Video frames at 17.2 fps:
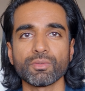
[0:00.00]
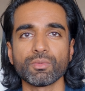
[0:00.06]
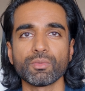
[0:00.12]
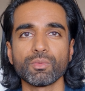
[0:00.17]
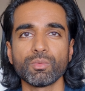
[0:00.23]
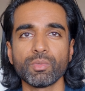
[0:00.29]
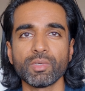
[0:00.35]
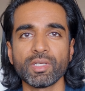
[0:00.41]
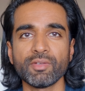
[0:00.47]

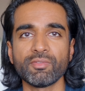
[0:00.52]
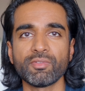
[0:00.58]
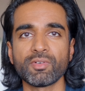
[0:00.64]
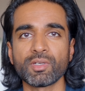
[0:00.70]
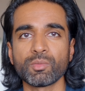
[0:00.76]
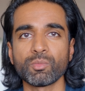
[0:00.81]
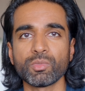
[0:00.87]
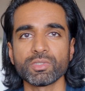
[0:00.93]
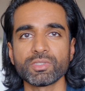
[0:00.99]
whenever
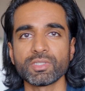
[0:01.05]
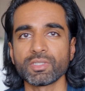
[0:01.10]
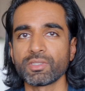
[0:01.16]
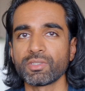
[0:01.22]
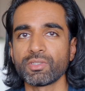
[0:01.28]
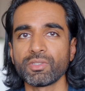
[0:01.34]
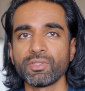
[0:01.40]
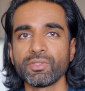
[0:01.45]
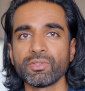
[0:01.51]
I'm watching
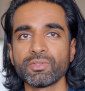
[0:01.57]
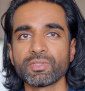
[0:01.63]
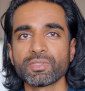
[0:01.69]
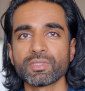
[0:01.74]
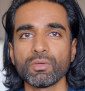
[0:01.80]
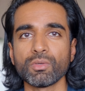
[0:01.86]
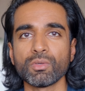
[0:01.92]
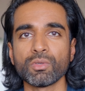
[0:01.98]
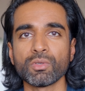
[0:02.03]
the
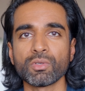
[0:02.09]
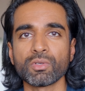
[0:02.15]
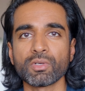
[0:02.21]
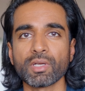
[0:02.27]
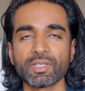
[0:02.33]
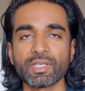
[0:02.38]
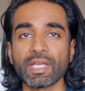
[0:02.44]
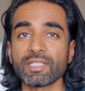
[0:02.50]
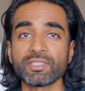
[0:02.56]
news
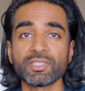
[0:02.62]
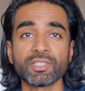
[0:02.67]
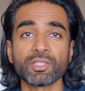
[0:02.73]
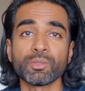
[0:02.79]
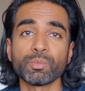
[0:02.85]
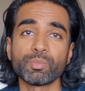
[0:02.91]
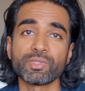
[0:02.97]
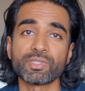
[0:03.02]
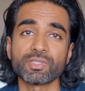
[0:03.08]
or catching
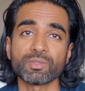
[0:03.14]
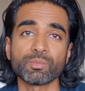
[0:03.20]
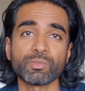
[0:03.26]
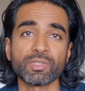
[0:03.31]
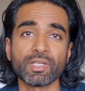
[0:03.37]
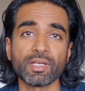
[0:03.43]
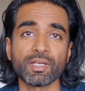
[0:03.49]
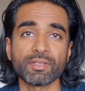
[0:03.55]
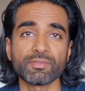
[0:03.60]
up with
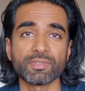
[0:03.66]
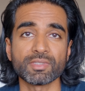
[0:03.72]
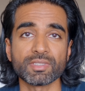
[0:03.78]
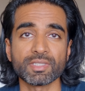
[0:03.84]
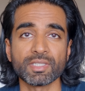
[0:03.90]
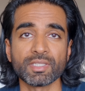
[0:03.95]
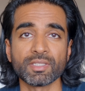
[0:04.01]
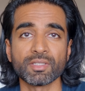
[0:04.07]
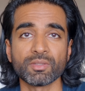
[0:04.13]
someone I haven't
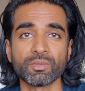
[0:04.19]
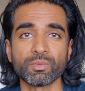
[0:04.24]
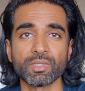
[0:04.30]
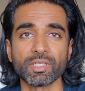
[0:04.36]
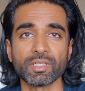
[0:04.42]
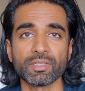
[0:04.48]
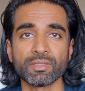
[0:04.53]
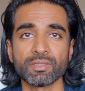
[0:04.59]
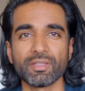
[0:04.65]
seen in a
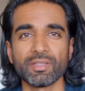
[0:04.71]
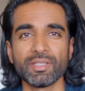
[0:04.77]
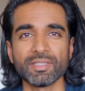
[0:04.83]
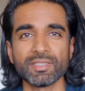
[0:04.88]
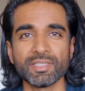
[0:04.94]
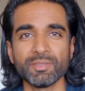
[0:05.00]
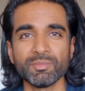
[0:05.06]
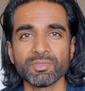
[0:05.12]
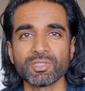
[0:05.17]
while, there
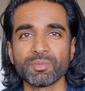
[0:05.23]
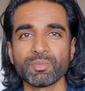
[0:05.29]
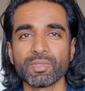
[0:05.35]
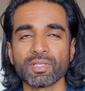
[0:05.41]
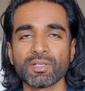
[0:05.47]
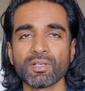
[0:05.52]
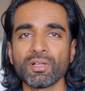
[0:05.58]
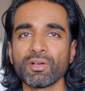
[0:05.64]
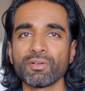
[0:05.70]
seems to be
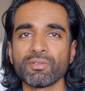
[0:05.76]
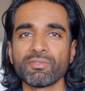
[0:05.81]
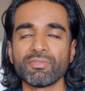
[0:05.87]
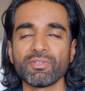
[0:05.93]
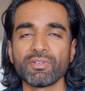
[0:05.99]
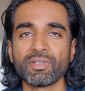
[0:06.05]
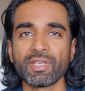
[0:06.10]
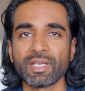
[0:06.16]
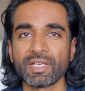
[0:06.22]
a lot of
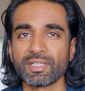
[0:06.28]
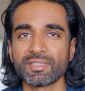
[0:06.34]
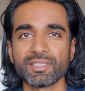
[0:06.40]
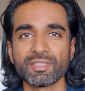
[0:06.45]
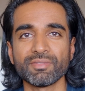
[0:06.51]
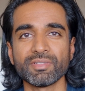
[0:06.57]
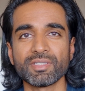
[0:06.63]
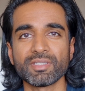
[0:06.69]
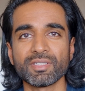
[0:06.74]

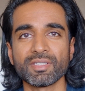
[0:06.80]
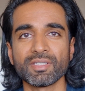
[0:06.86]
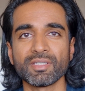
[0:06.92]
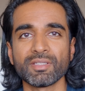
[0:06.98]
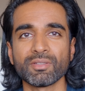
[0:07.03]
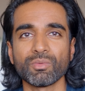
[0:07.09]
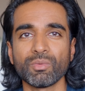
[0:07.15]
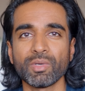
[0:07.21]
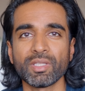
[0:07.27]

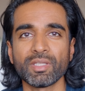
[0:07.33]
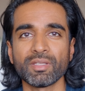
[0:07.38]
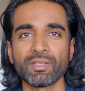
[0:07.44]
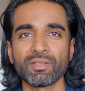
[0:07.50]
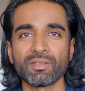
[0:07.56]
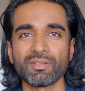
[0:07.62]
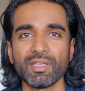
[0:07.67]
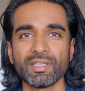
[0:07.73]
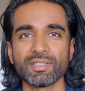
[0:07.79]
negativity,
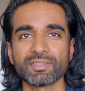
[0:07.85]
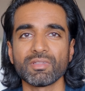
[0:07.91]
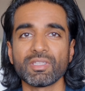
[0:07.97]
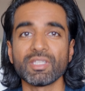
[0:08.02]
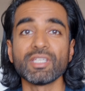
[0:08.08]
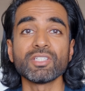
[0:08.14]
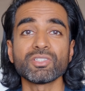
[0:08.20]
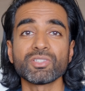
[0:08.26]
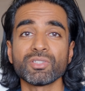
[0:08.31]
whether it's
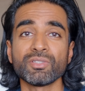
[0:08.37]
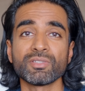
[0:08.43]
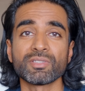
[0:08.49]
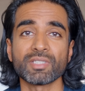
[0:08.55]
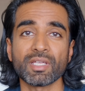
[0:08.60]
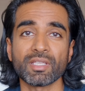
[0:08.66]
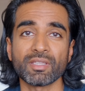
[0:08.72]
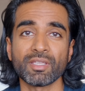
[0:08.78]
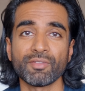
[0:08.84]
the issues
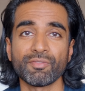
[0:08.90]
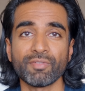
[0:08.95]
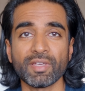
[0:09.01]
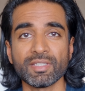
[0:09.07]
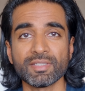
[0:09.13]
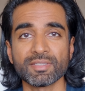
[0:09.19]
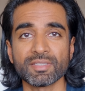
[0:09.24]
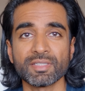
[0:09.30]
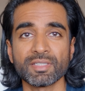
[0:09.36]
that they're
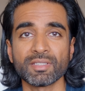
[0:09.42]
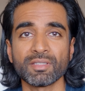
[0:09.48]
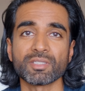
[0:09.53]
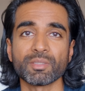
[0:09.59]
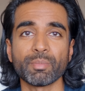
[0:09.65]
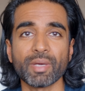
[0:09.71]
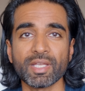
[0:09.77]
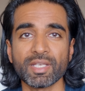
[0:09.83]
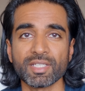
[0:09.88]
facing,
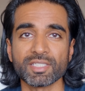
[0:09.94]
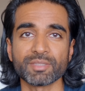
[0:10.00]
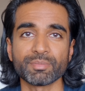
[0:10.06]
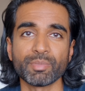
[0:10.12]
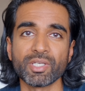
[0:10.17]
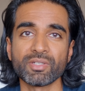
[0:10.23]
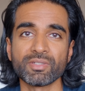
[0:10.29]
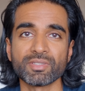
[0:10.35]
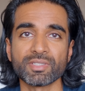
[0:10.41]
the bad
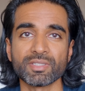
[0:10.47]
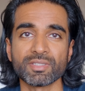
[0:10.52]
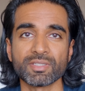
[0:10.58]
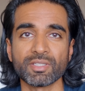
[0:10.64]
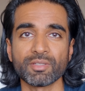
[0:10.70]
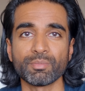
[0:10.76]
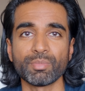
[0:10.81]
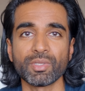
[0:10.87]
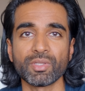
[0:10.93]
experiences
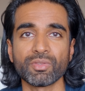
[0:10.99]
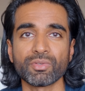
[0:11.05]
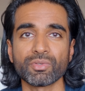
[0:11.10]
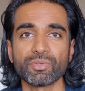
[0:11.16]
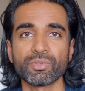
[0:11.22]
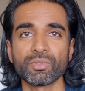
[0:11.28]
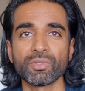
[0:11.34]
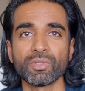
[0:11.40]
they've been through,